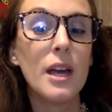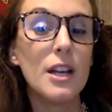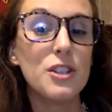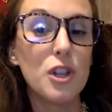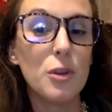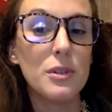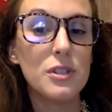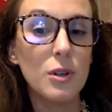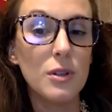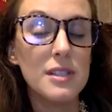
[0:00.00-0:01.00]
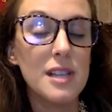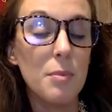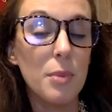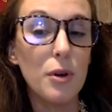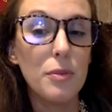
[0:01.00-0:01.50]
And so the results that
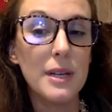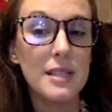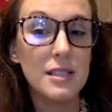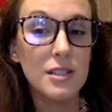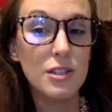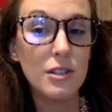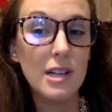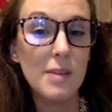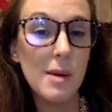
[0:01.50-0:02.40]
both my sister and